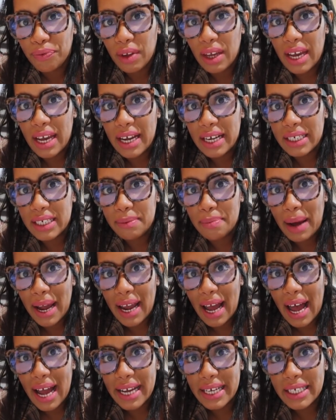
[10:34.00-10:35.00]
and
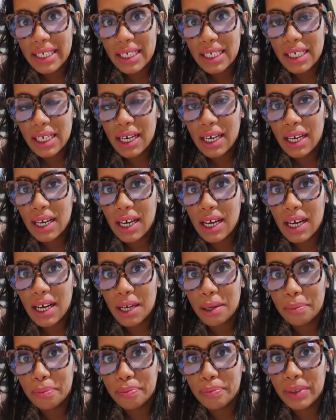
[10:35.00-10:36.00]
my iced
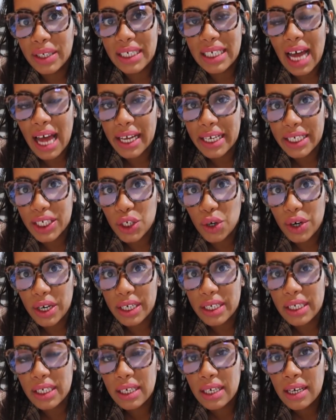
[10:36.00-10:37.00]
um, Italian
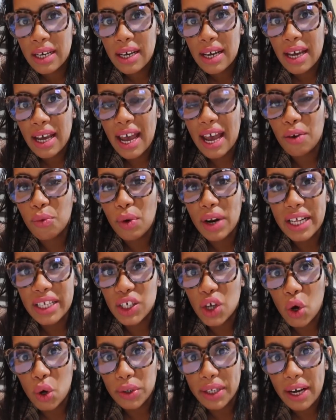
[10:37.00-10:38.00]
sodas. And when
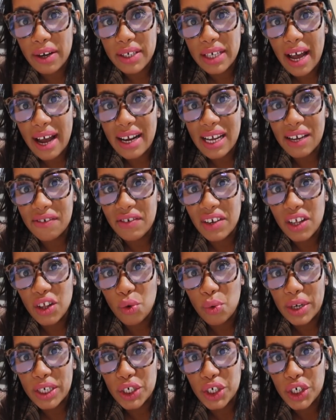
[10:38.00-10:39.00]
it's cold outside, even in
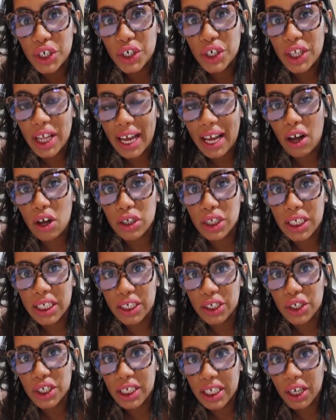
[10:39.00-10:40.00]
the winter, like I'll
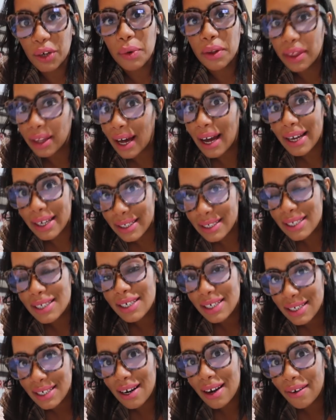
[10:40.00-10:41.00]
still stick with the iced
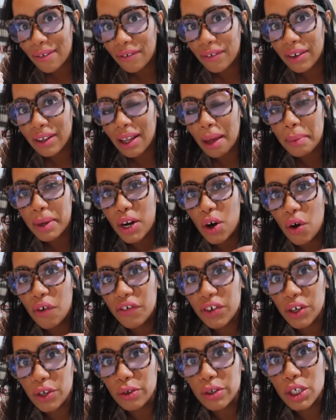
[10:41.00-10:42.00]
stuff. Let me know
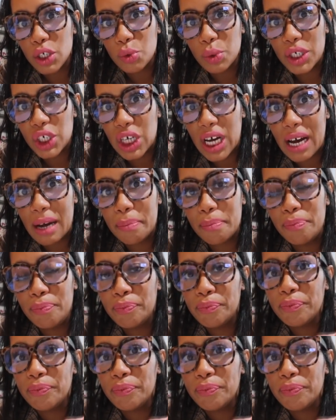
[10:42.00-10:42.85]
if you switch up